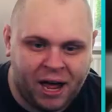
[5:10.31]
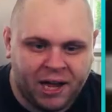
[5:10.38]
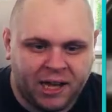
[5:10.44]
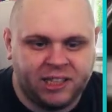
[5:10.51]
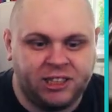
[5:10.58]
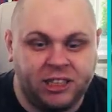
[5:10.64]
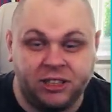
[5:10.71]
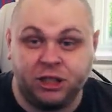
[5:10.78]
you
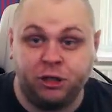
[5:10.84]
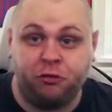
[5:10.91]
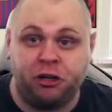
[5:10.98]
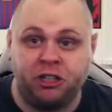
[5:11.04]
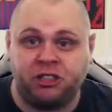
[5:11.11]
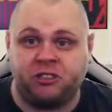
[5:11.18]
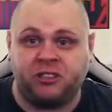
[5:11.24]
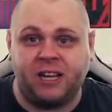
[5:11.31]
see him two
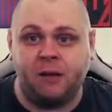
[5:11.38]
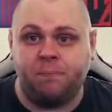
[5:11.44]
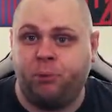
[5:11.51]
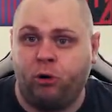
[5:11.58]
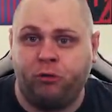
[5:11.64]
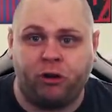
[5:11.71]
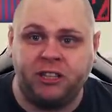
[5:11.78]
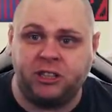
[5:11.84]
finishes there,
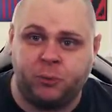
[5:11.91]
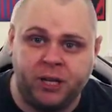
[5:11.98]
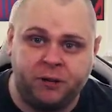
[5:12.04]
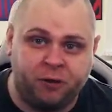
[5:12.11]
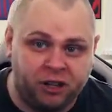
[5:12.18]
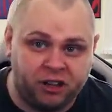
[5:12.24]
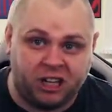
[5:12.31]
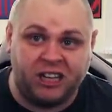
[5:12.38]
both on his weak
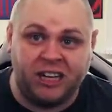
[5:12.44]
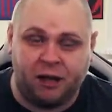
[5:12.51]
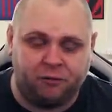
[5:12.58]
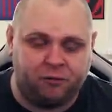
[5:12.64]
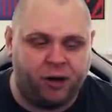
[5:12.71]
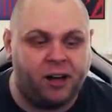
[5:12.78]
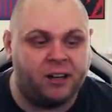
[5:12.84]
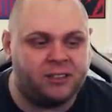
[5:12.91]
foot, the left
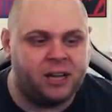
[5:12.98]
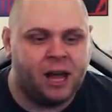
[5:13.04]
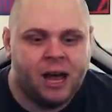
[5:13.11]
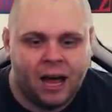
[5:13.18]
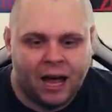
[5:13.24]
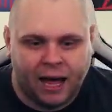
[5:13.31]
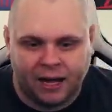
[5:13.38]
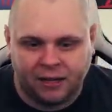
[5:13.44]
foot,
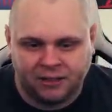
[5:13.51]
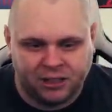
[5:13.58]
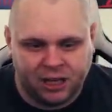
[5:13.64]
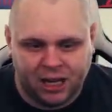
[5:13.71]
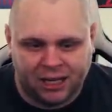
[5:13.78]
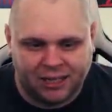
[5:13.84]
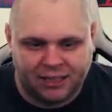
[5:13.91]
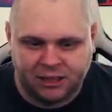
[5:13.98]
and uh,
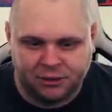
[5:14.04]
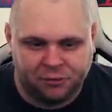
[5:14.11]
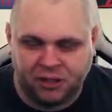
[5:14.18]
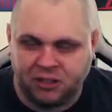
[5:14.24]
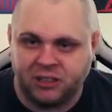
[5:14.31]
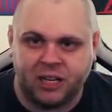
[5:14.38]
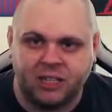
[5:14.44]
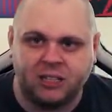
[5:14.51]
it's a
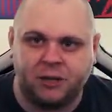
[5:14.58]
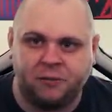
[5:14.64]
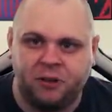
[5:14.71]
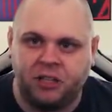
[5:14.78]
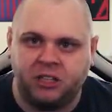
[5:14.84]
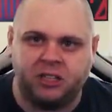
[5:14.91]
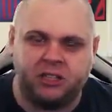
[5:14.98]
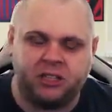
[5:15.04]
fantastic finish each